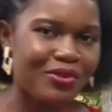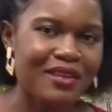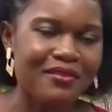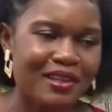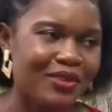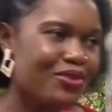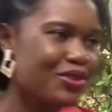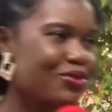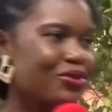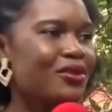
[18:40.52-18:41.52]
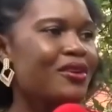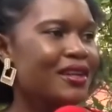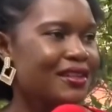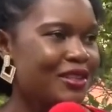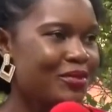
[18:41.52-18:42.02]
We definitely wish you good
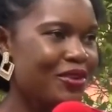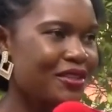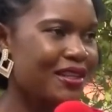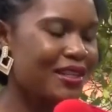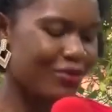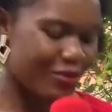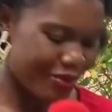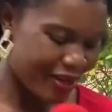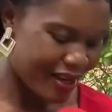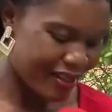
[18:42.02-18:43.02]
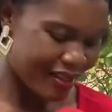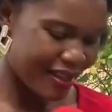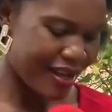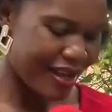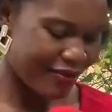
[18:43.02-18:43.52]
luck in these projects, and we pray that
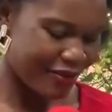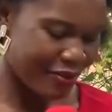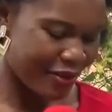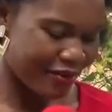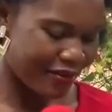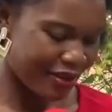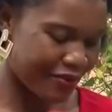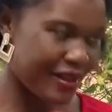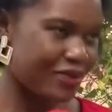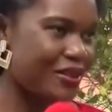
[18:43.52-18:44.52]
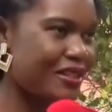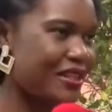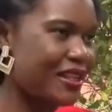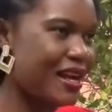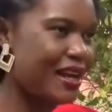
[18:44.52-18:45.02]
they are for the benefits of
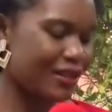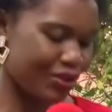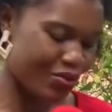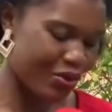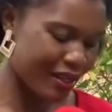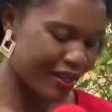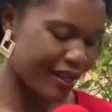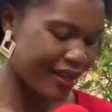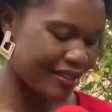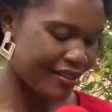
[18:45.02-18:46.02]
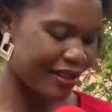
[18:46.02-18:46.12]
Eswatini and the world at large.